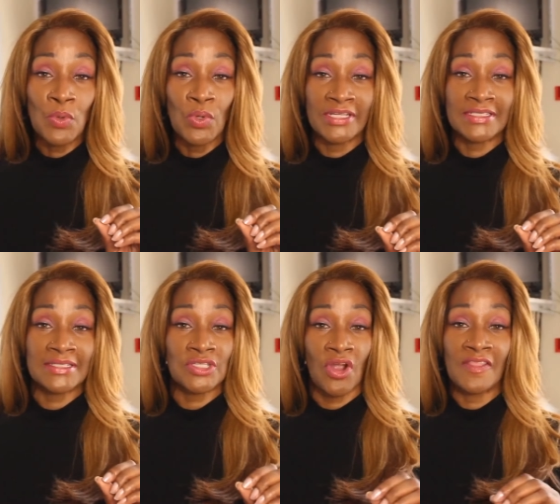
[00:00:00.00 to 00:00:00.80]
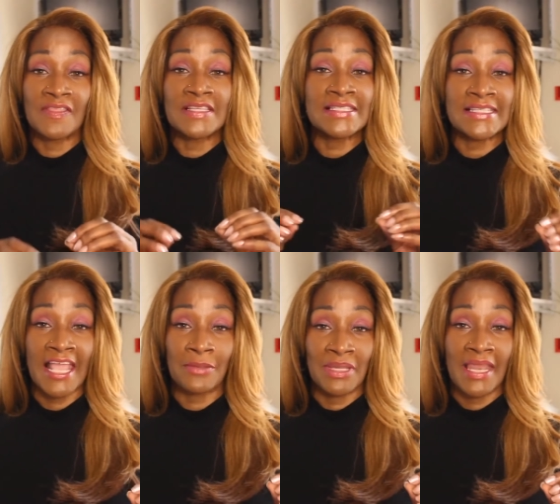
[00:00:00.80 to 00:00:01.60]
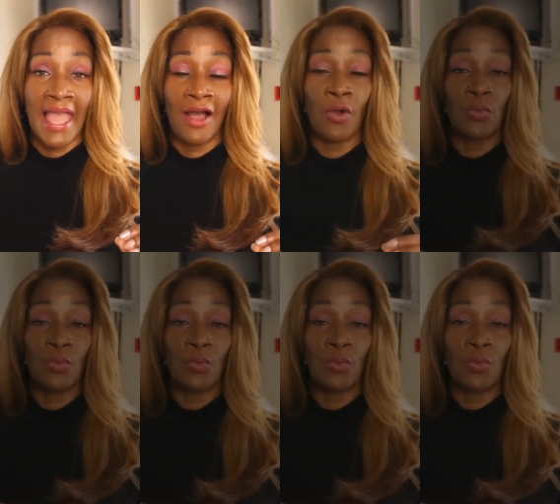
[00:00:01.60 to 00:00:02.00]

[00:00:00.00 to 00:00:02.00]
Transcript: going to start this segment out